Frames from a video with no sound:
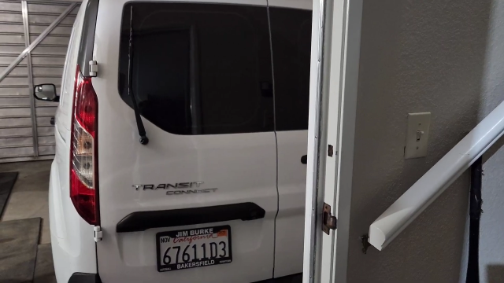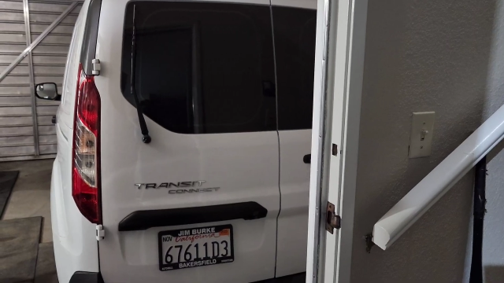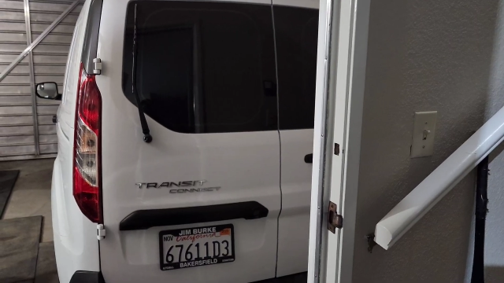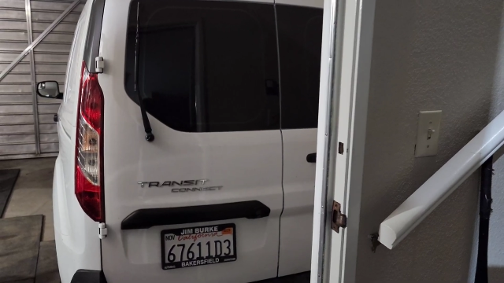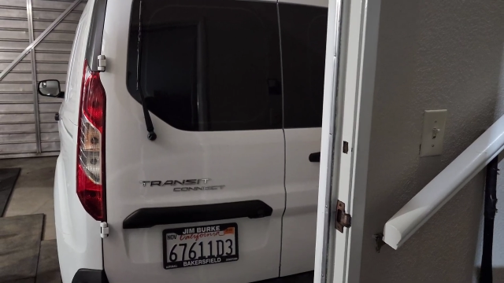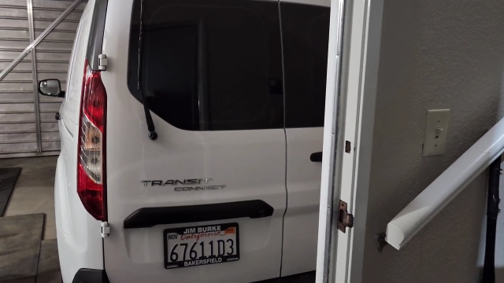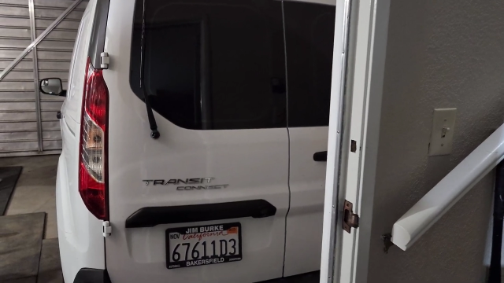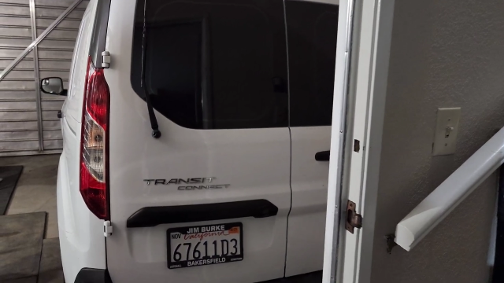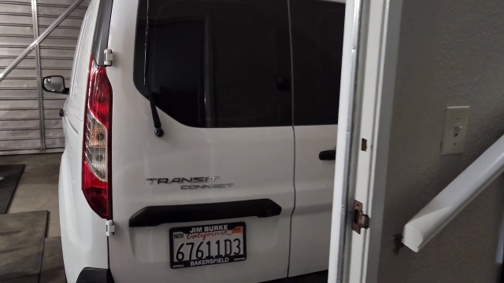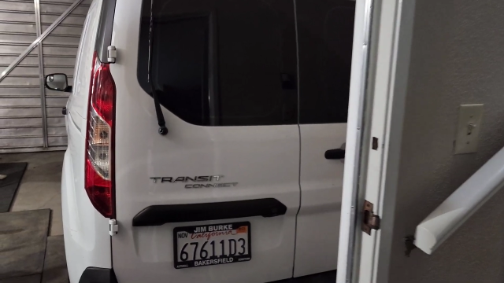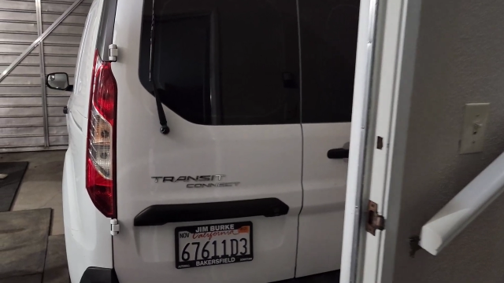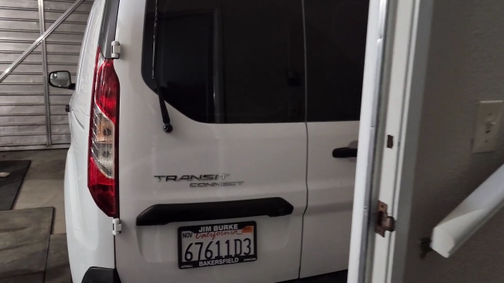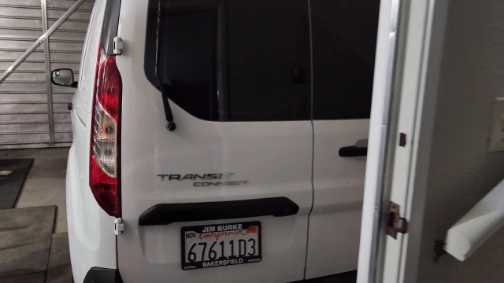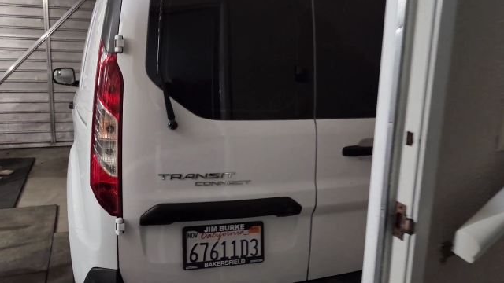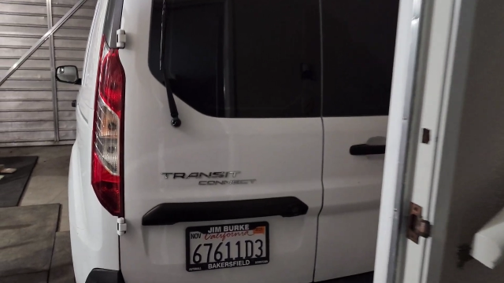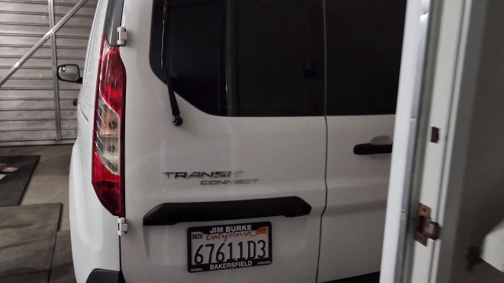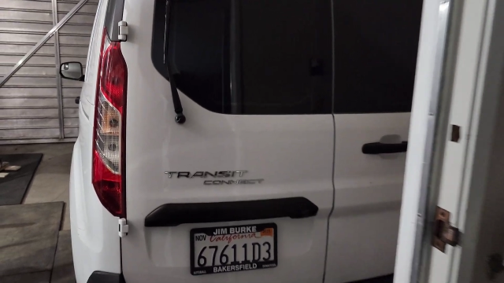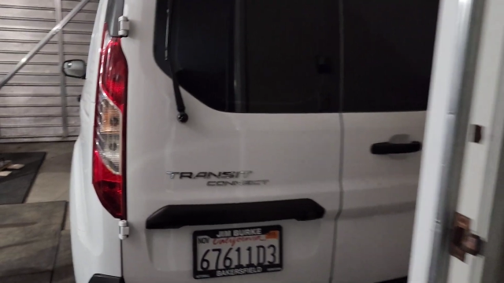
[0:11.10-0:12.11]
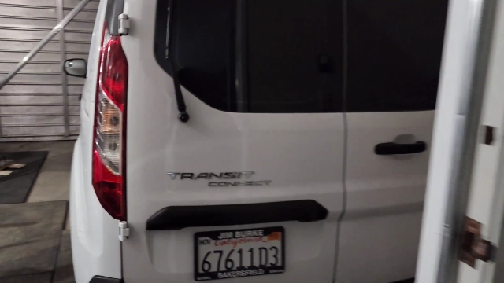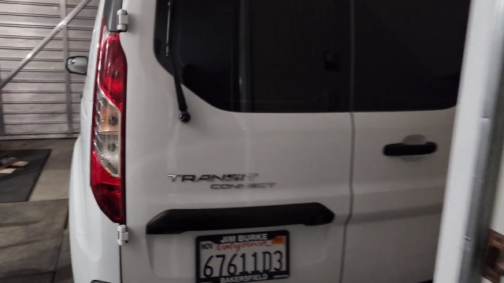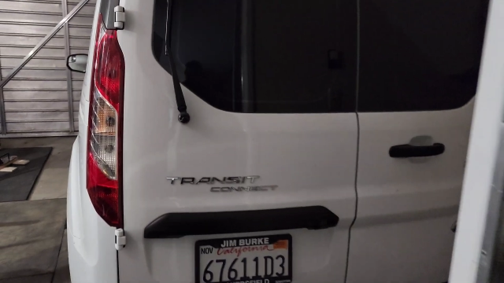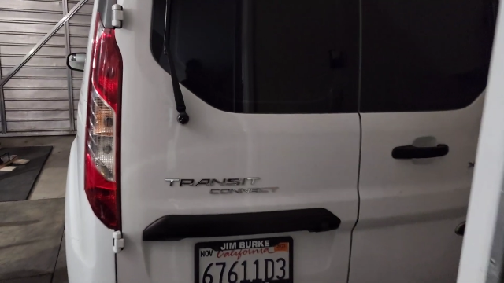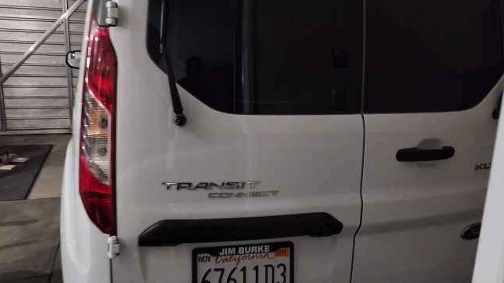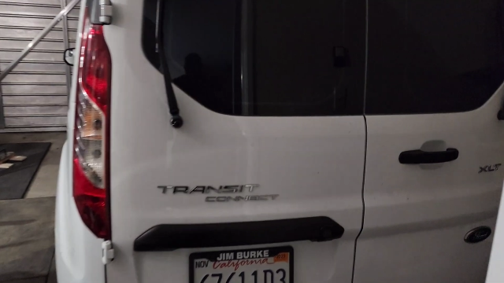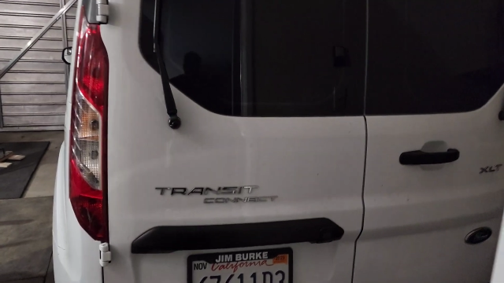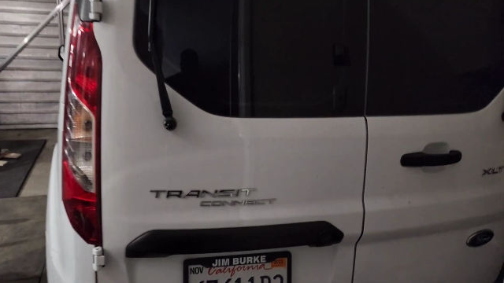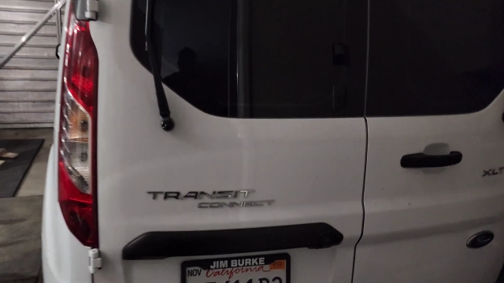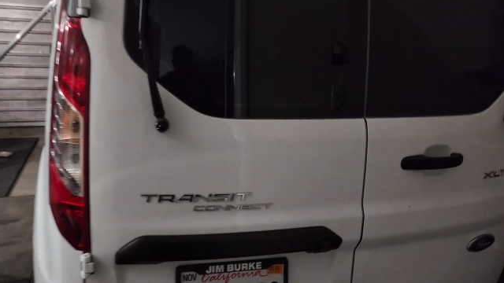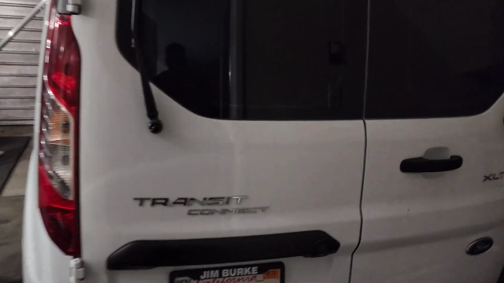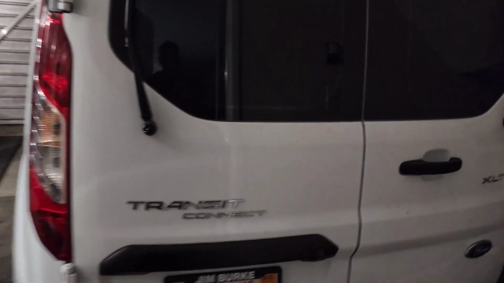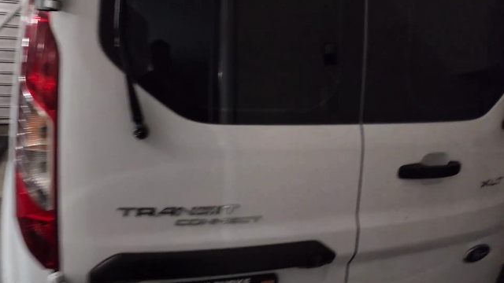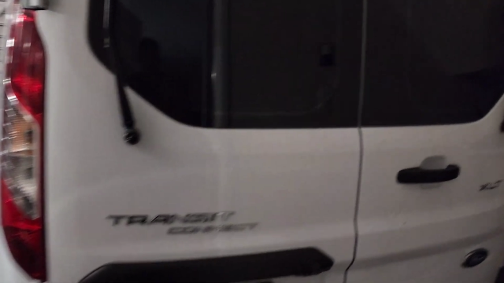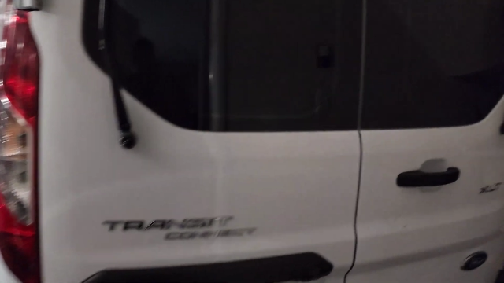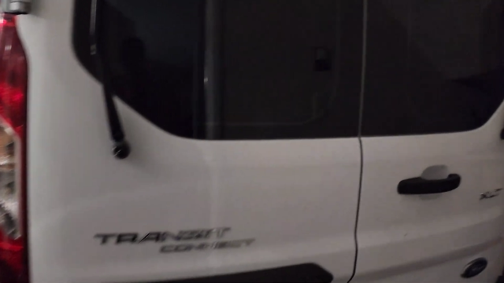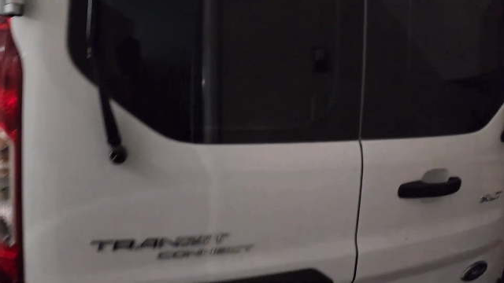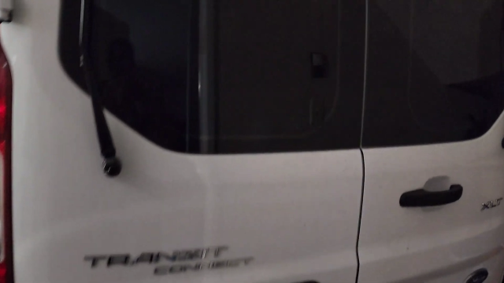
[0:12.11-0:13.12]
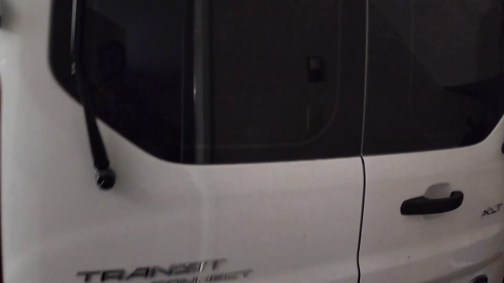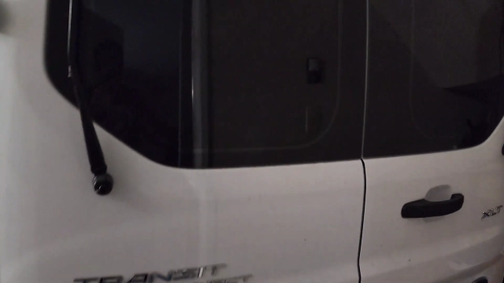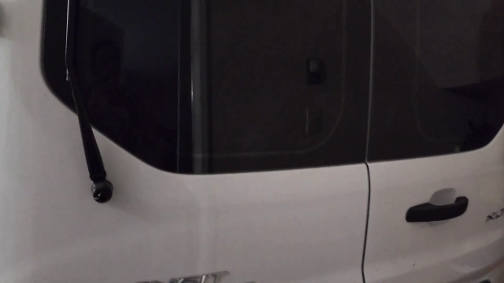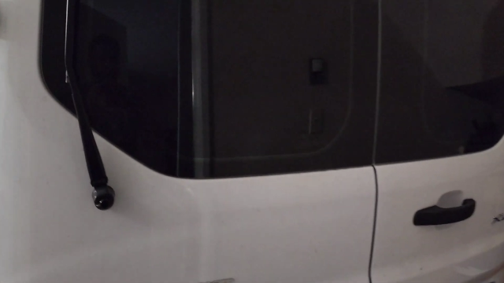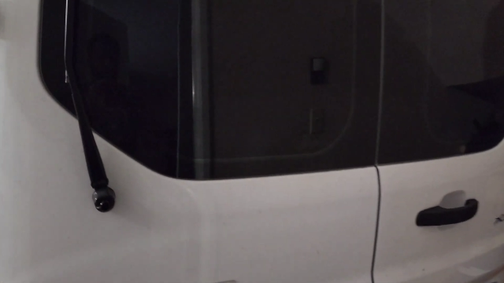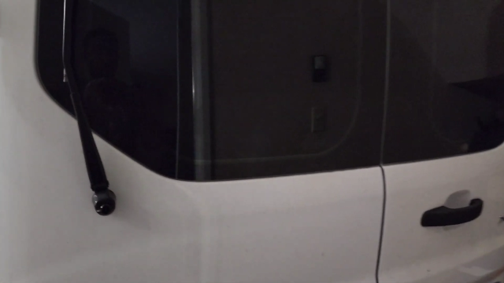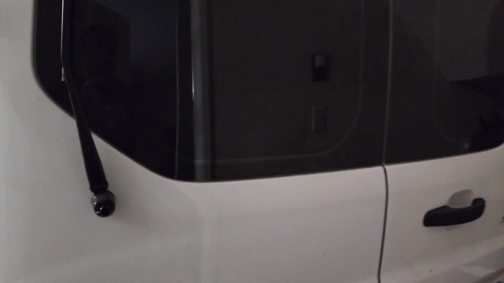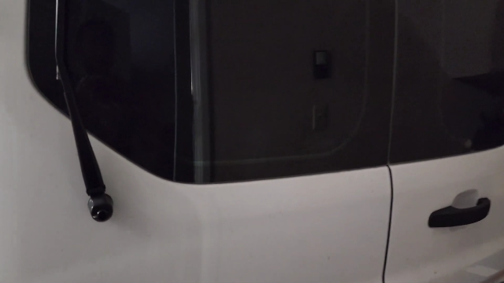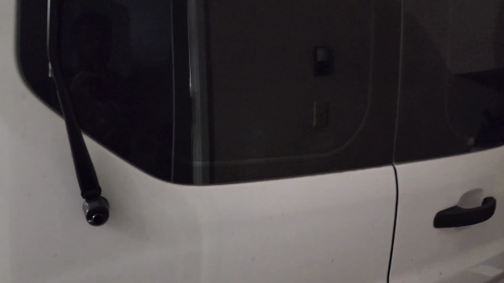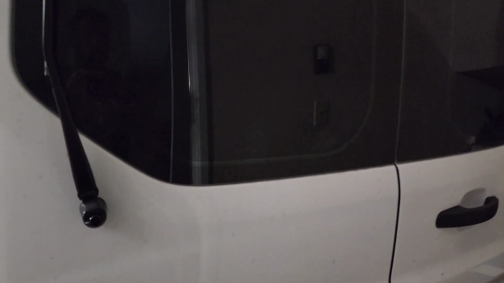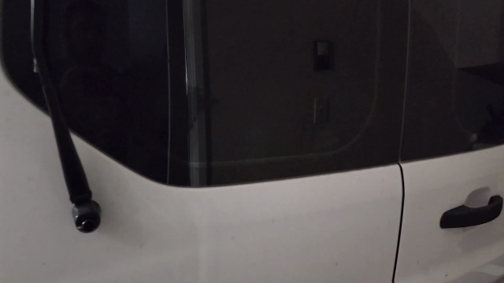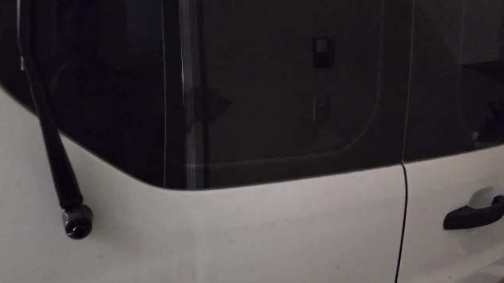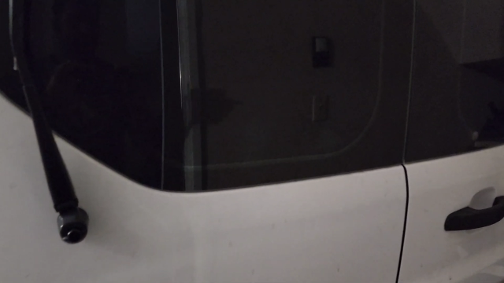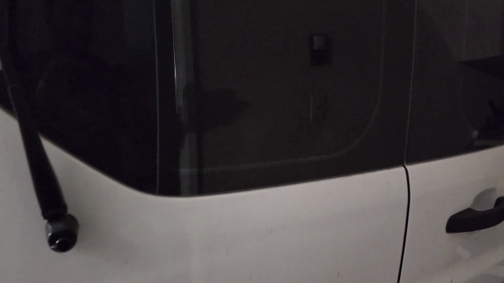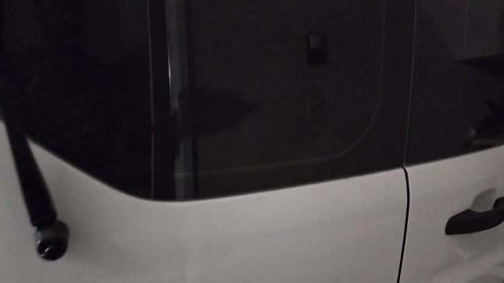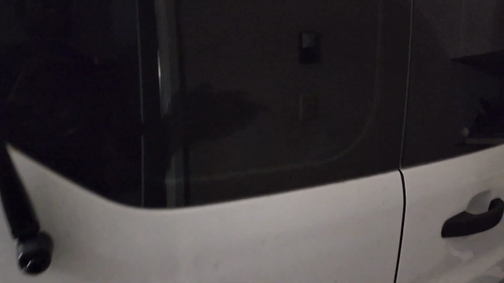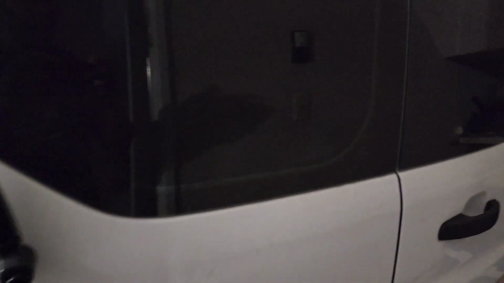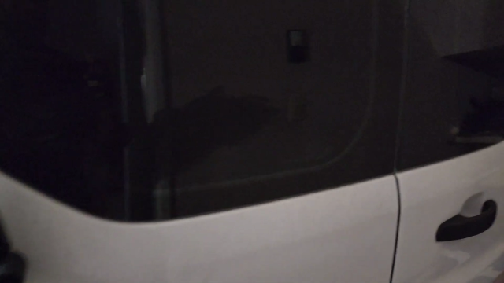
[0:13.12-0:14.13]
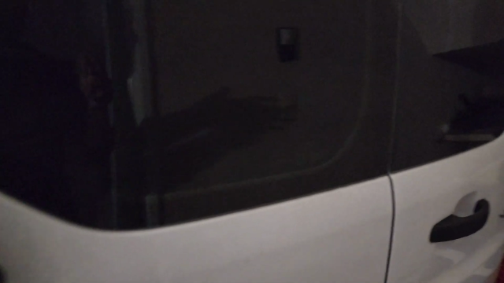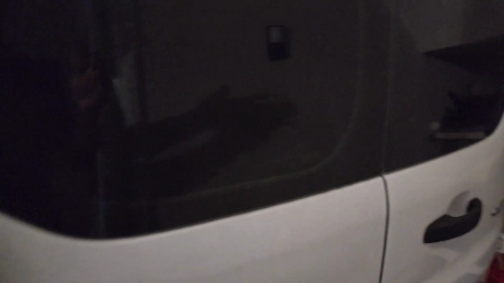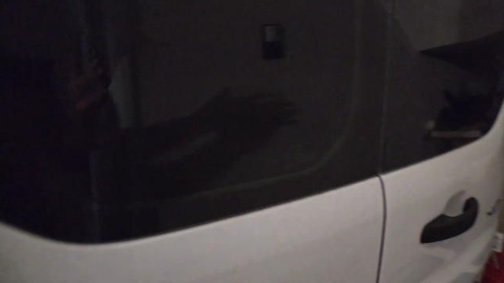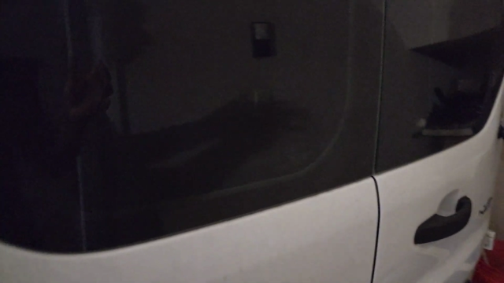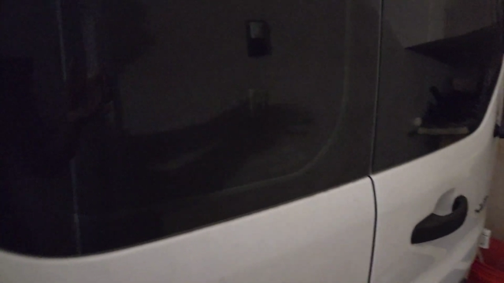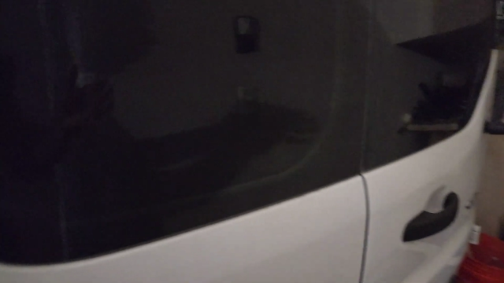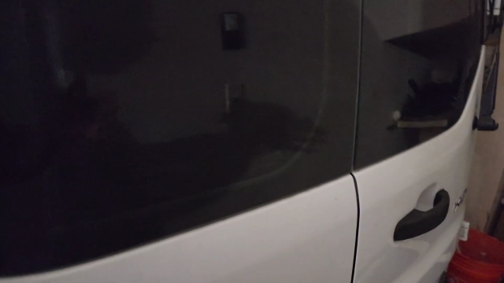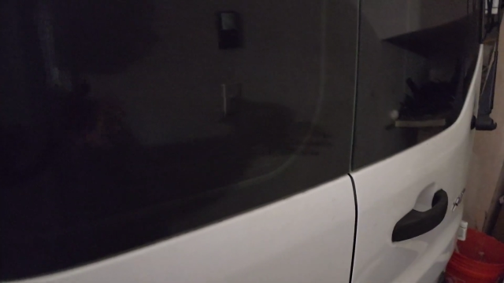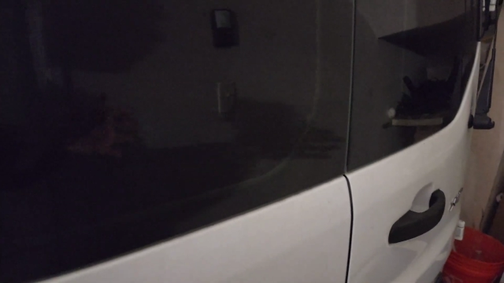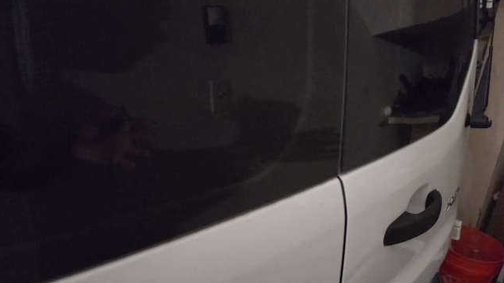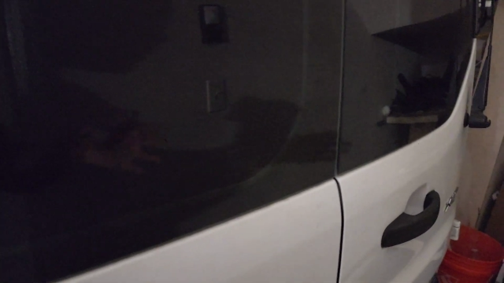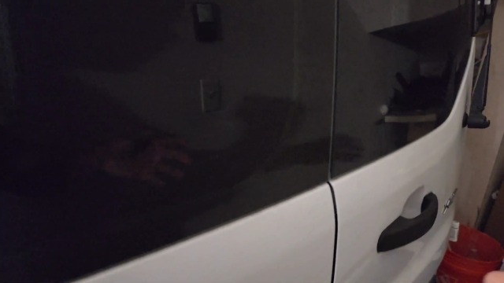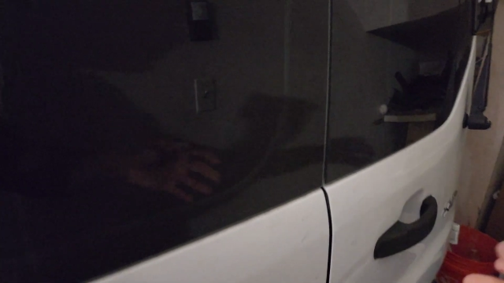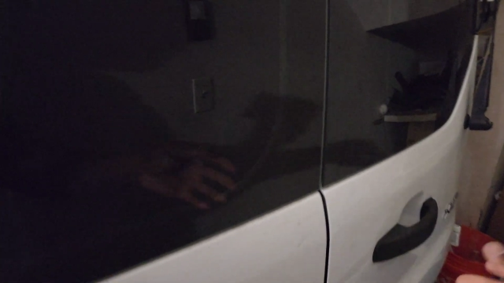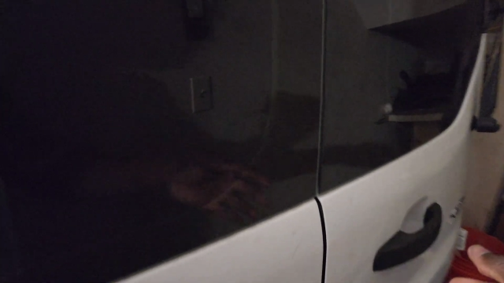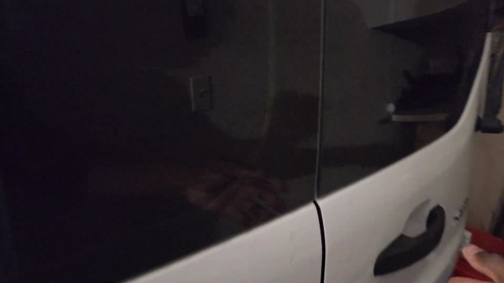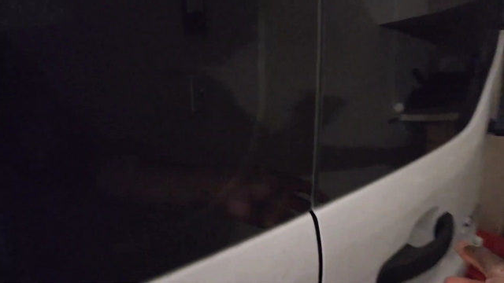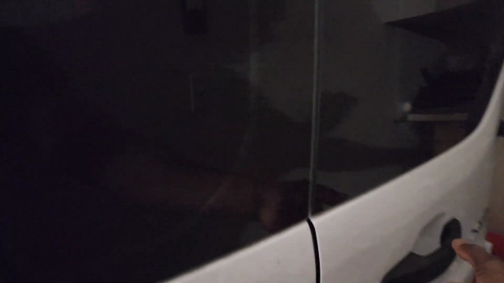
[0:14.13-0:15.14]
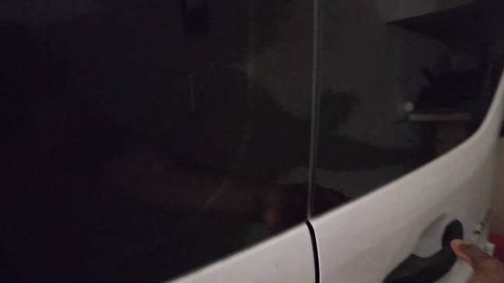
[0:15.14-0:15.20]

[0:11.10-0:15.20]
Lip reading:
(no speaker visible)